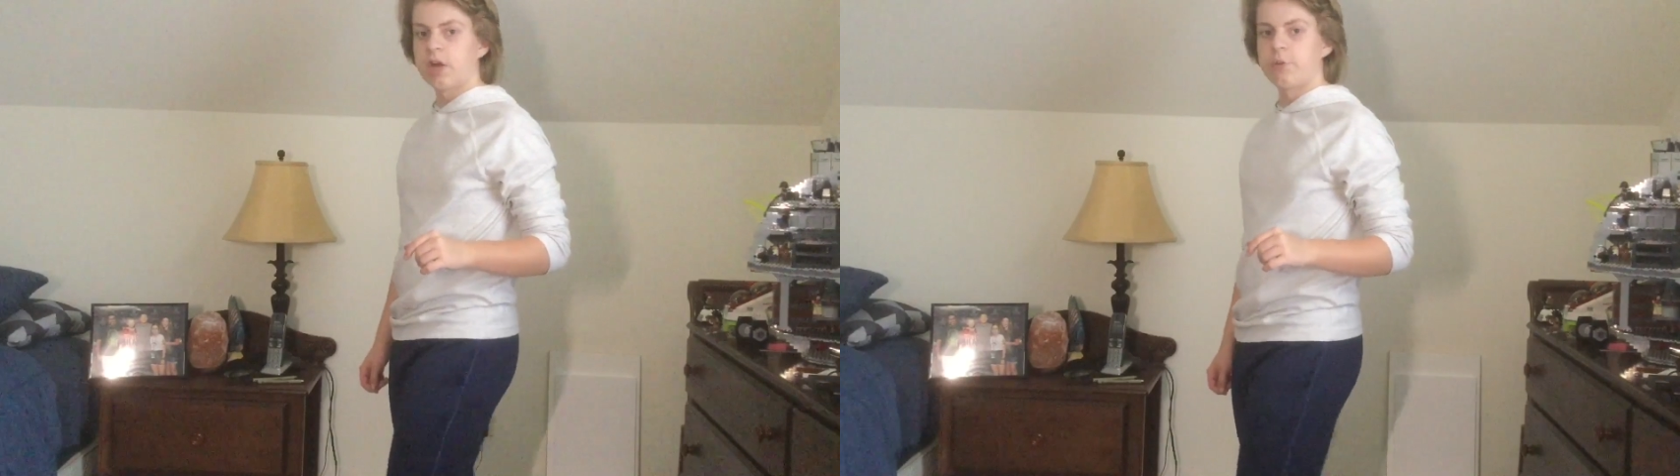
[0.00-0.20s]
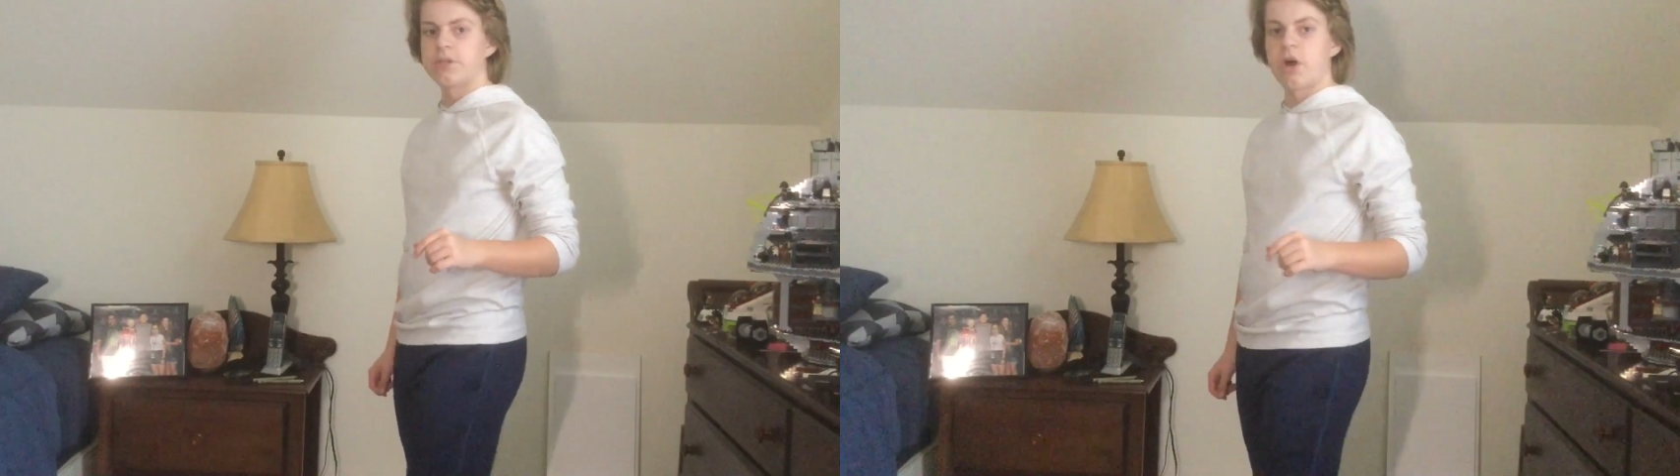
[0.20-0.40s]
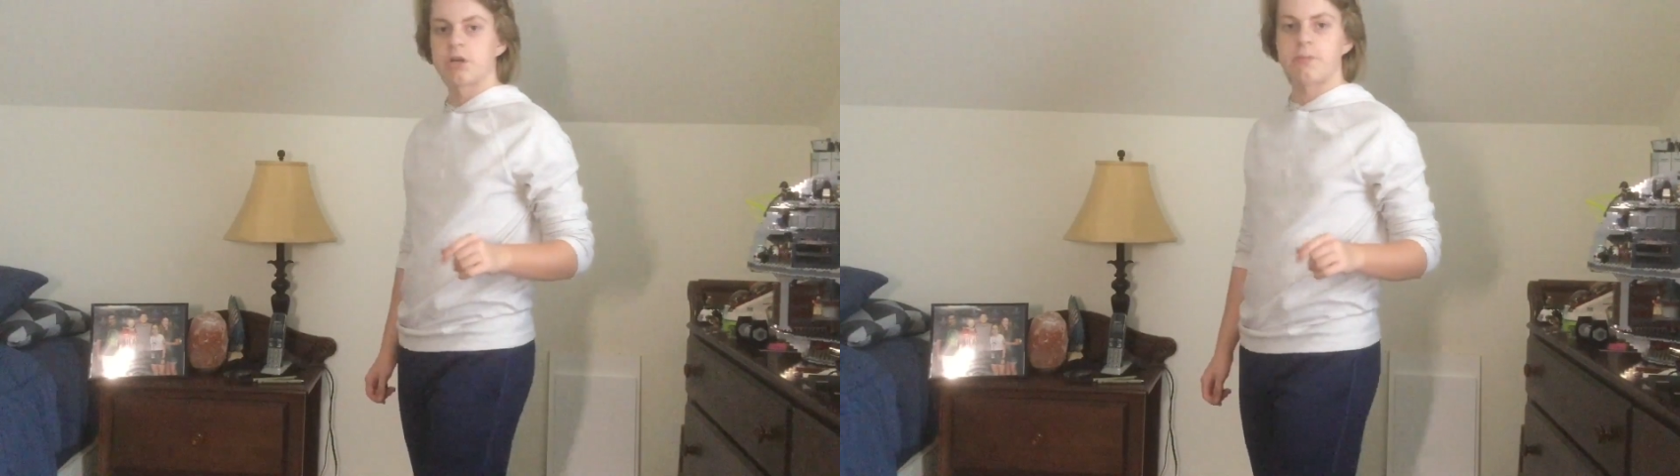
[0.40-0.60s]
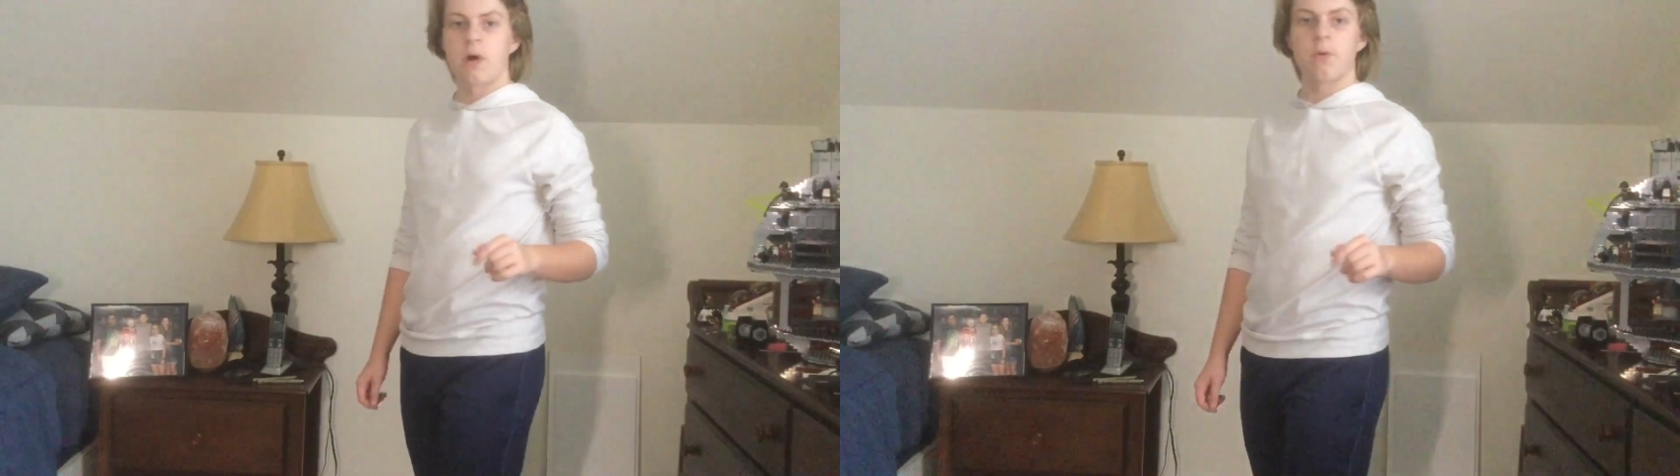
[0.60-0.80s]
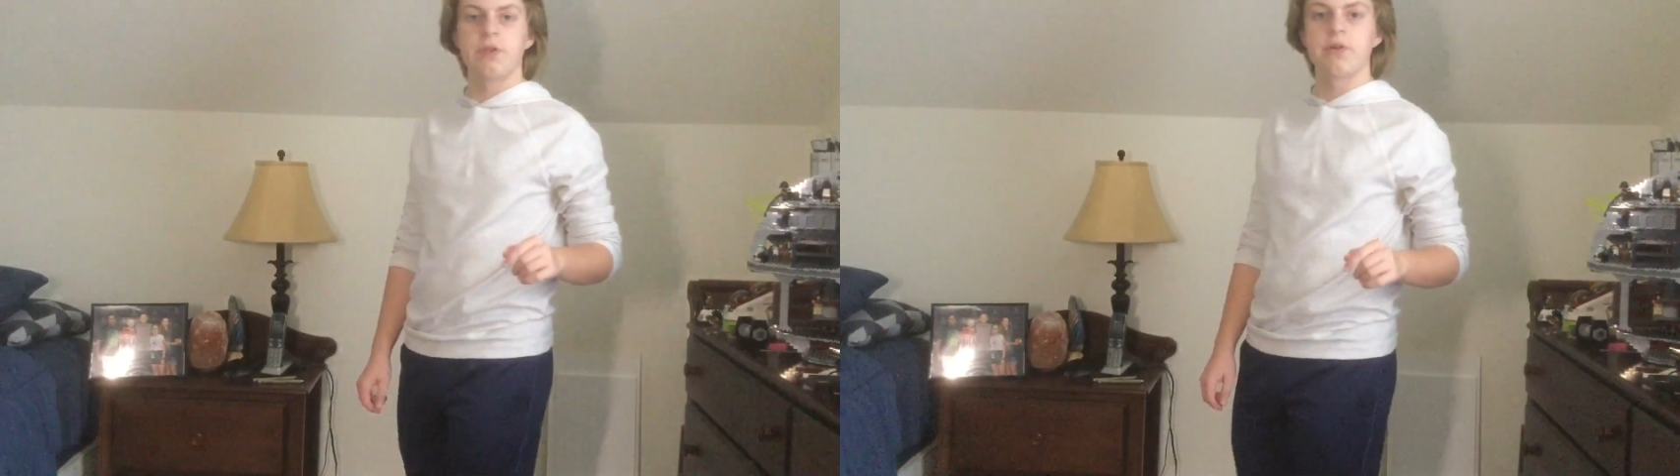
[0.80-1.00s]
like we talked
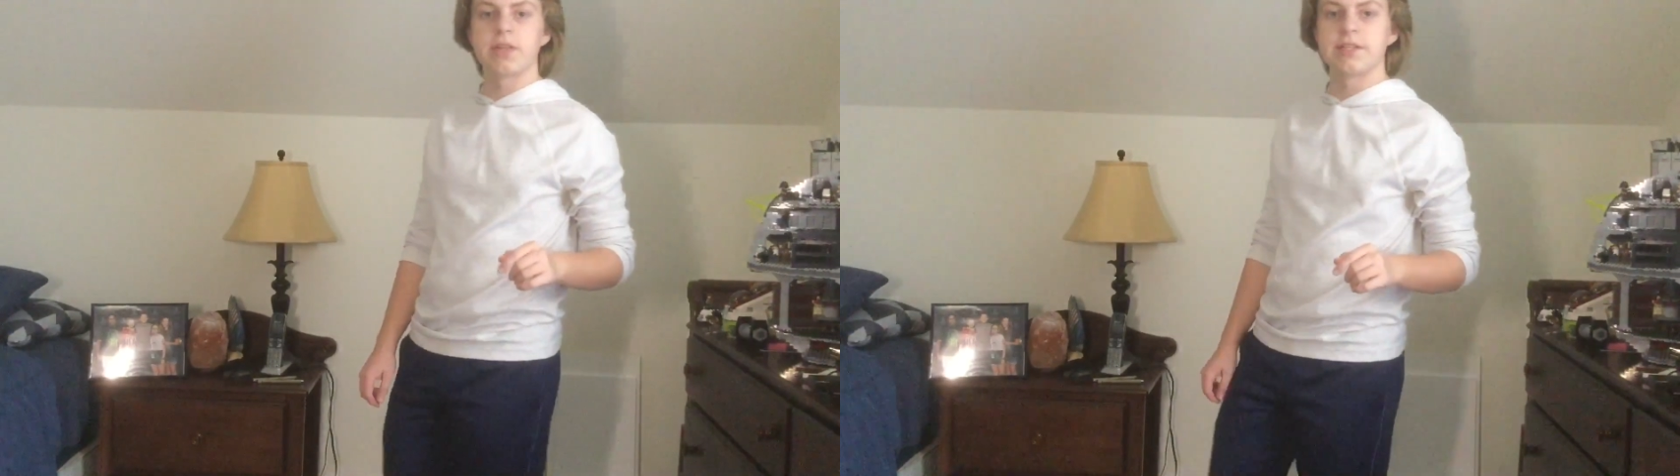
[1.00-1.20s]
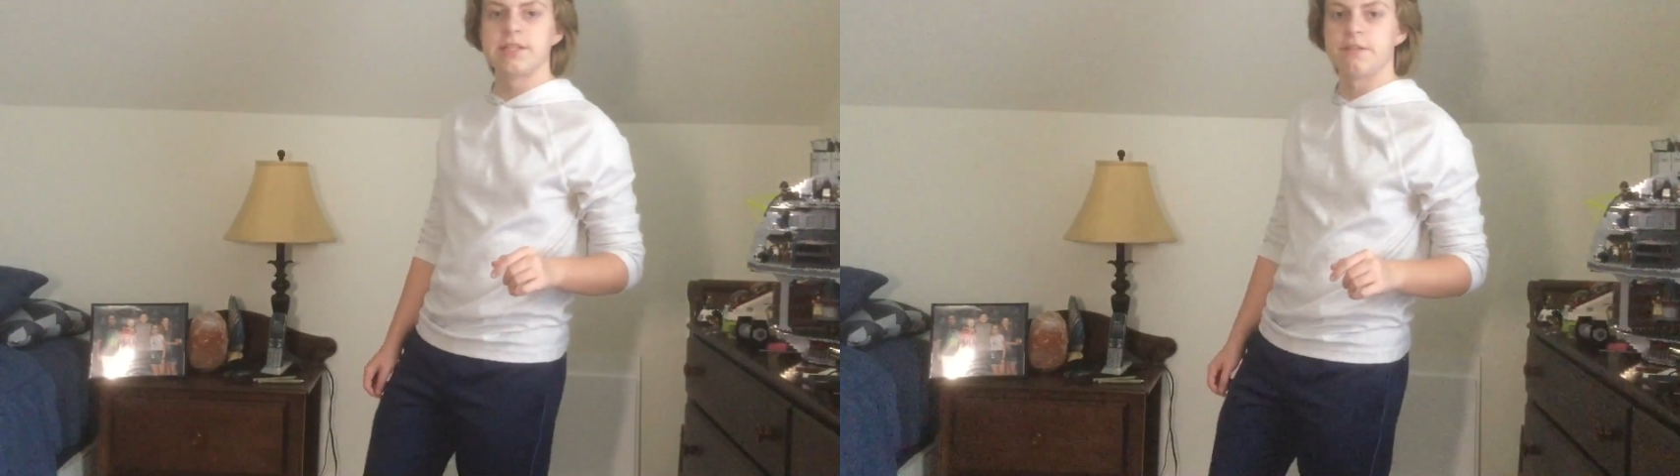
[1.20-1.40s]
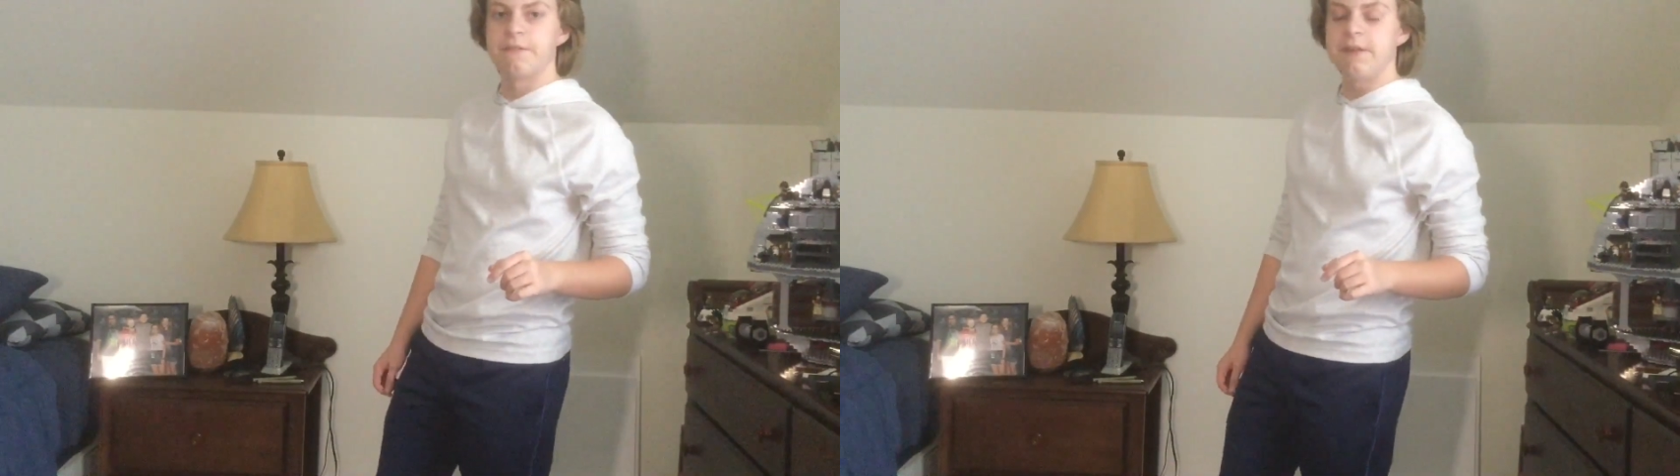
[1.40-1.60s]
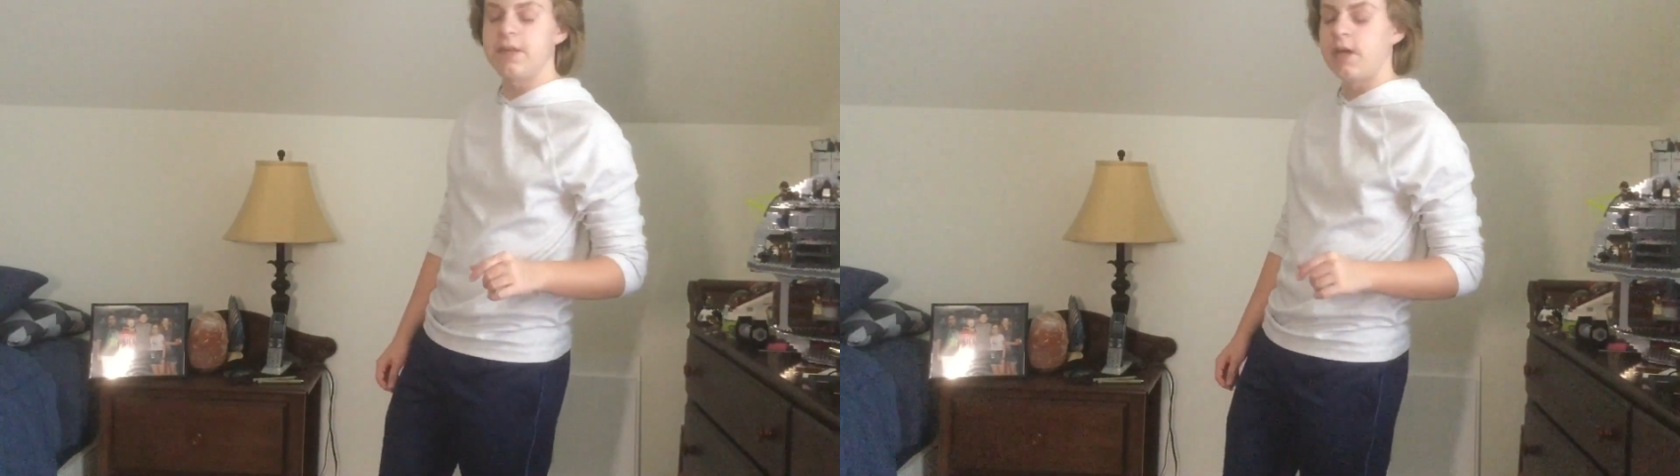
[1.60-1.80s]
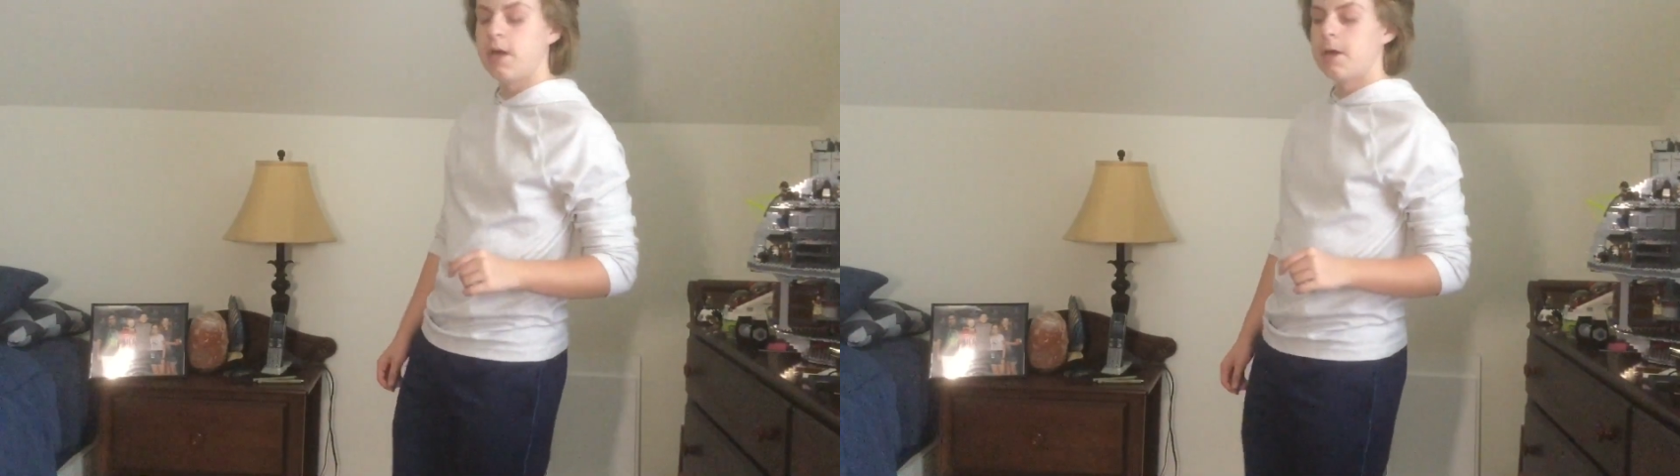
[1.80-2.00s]
about when you can see the feet,